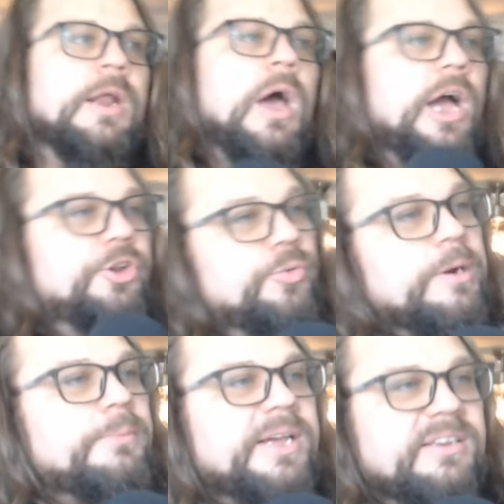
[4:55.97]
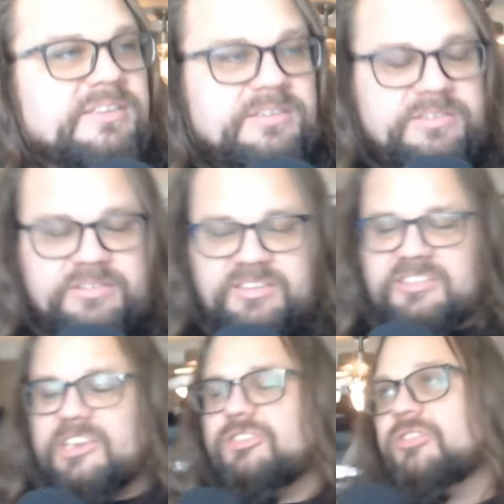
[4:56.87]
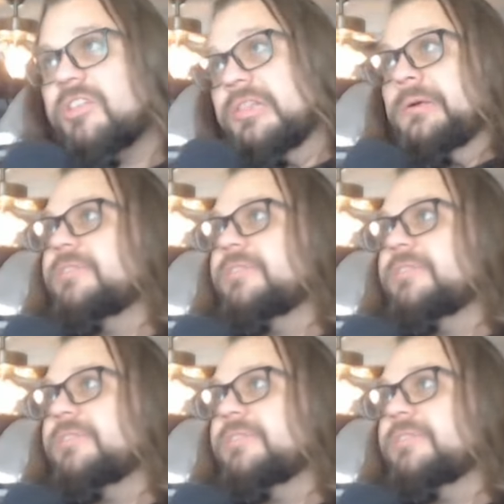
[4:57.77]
I do want to make a distinction that there is a